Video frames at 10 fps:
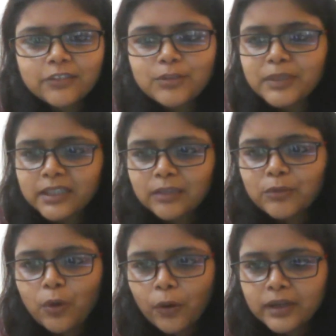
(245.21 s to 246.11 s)
we became
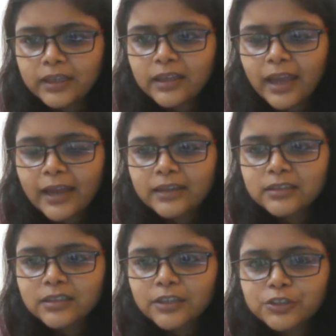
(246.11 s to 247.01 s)
colleague, and
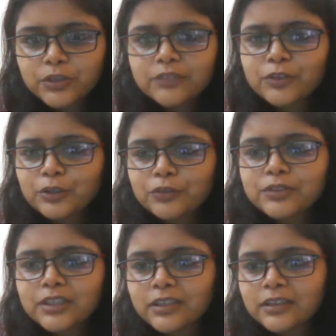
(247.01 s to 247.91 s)
during one of
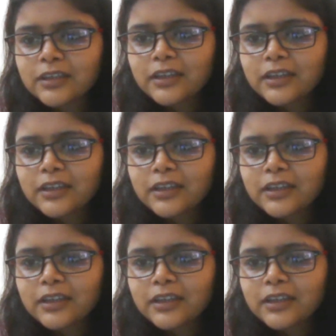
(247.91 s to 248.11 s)
the